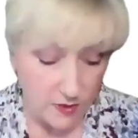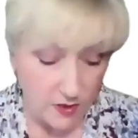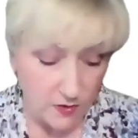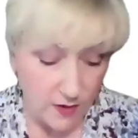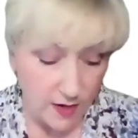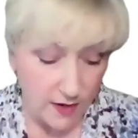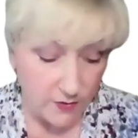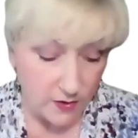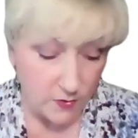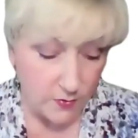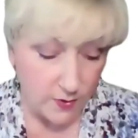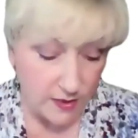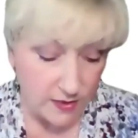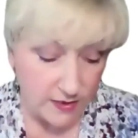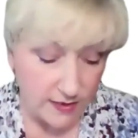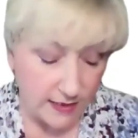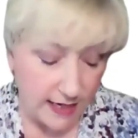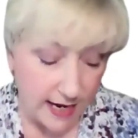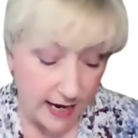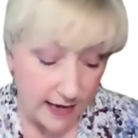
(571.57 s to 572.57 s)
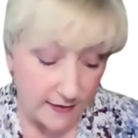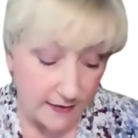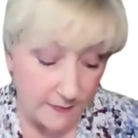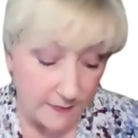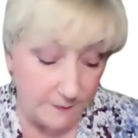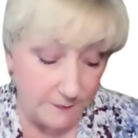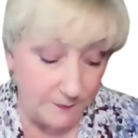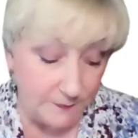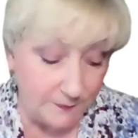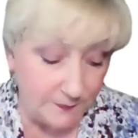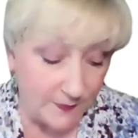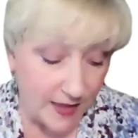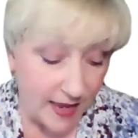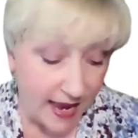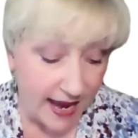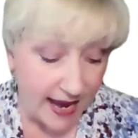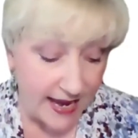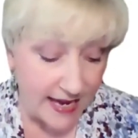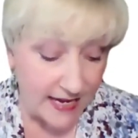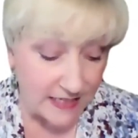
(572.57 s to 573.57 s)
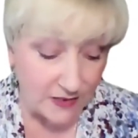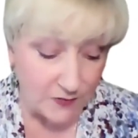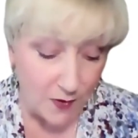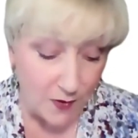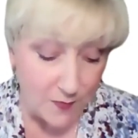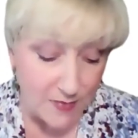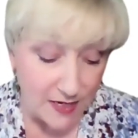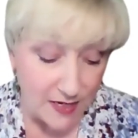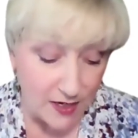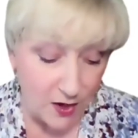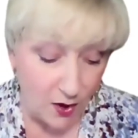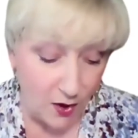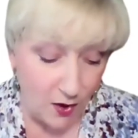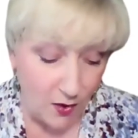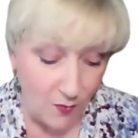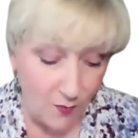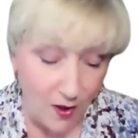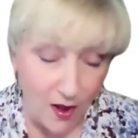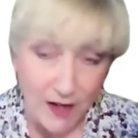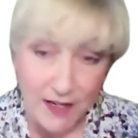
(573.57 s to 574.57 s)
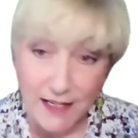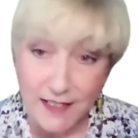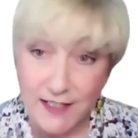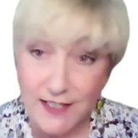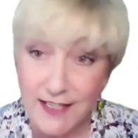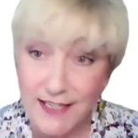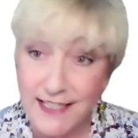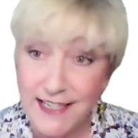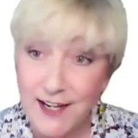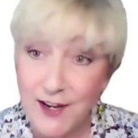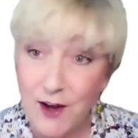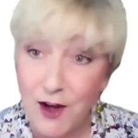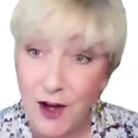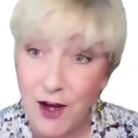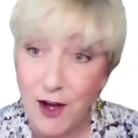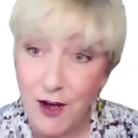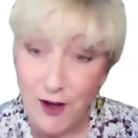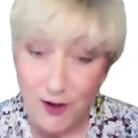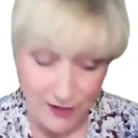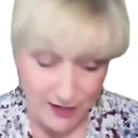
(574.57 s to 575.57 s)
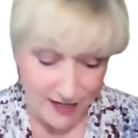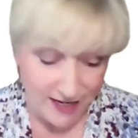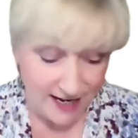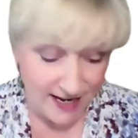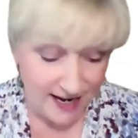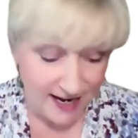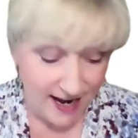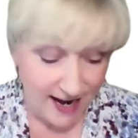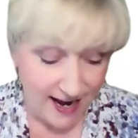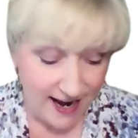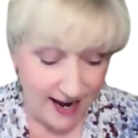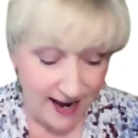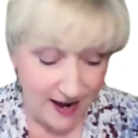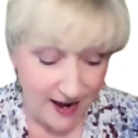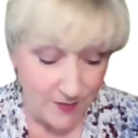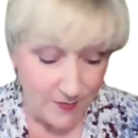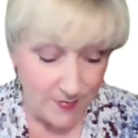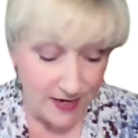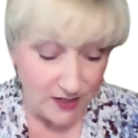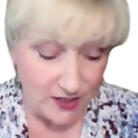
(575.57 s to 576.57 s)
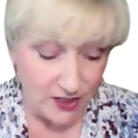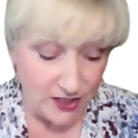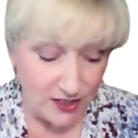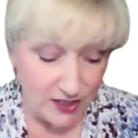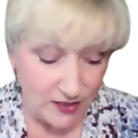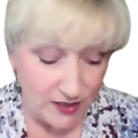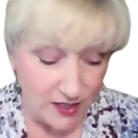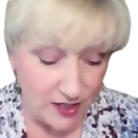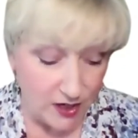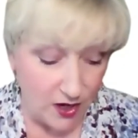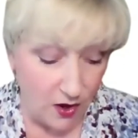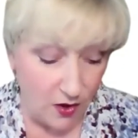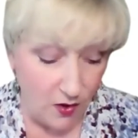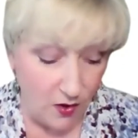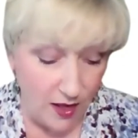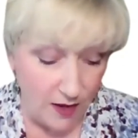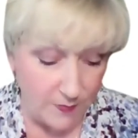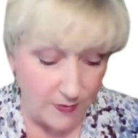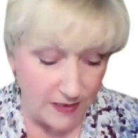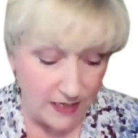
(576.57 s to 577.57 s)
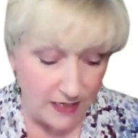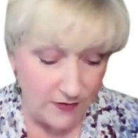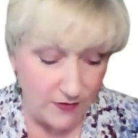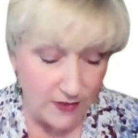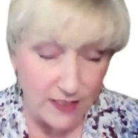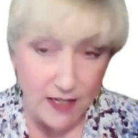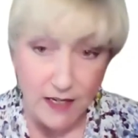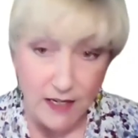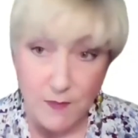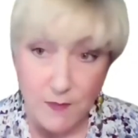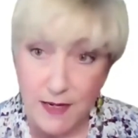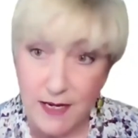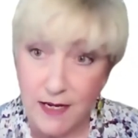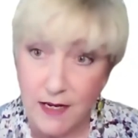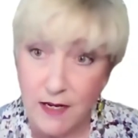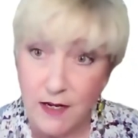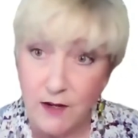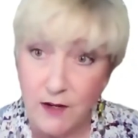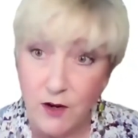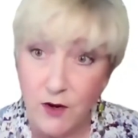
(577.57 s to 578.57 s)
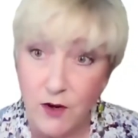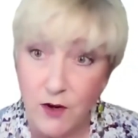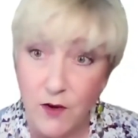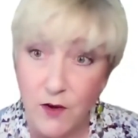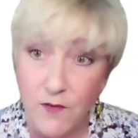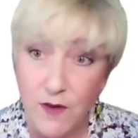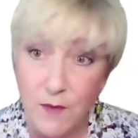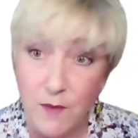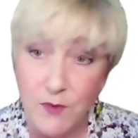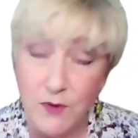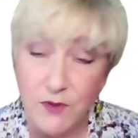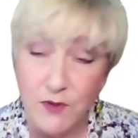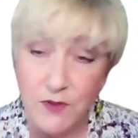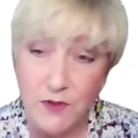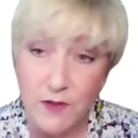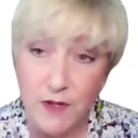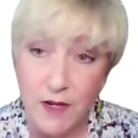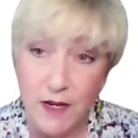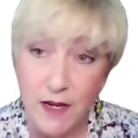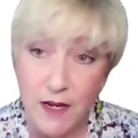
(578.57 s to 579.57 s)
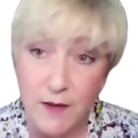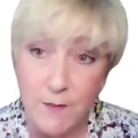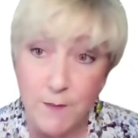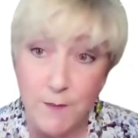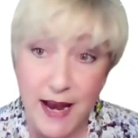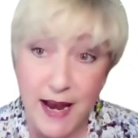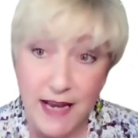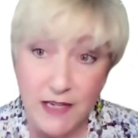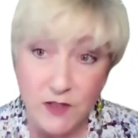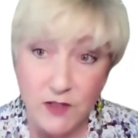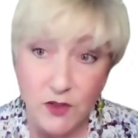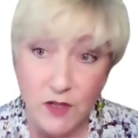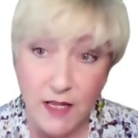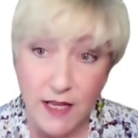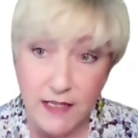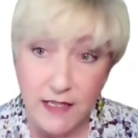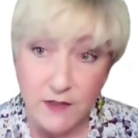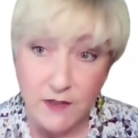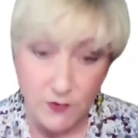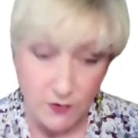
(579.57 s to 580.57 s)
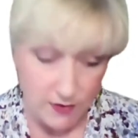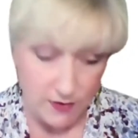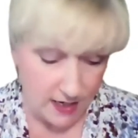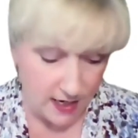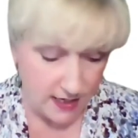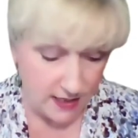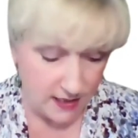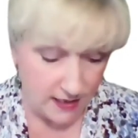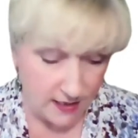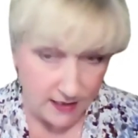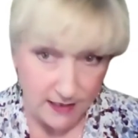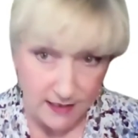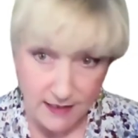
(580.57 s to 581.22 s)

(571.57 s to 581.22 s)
a question, Kathy. Hey, it's from Nicole Walkington. Nicole. And Nicole, I believe, is going to be in our November masterclass for psychics.